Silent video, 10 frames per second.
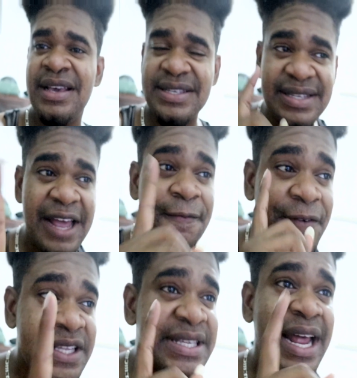St.
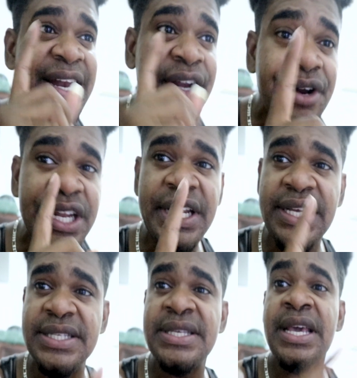Vincent and the
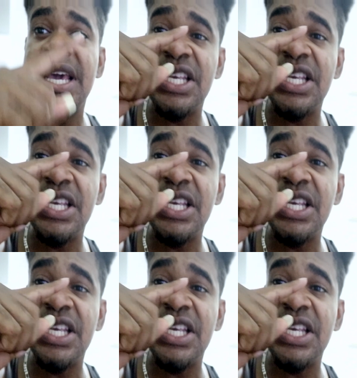Grenadines